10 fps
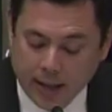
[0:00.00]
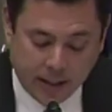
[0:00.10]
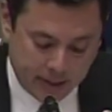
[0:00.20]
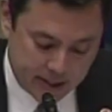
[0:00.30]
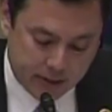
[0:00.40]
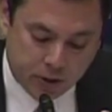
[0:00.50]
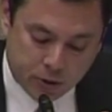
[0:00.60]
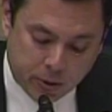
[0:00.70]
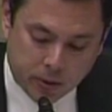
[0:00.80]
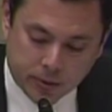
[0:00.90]
I think that's
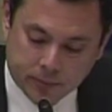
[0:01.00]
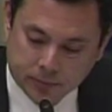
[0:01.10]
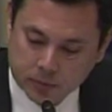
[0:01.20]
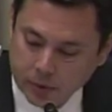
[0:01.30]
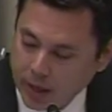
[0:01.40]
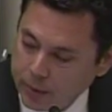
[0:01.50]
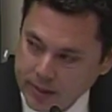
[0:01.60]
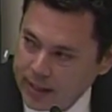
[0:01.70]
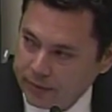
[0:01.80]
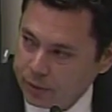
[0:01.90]
true. We
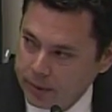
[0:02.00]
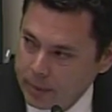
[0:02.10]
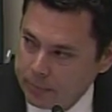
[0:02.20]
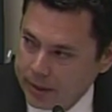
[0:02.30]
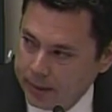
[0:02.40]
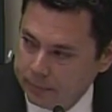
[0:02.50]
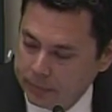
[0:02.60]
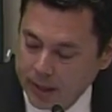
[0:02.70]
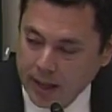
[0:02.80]
always have to remember them.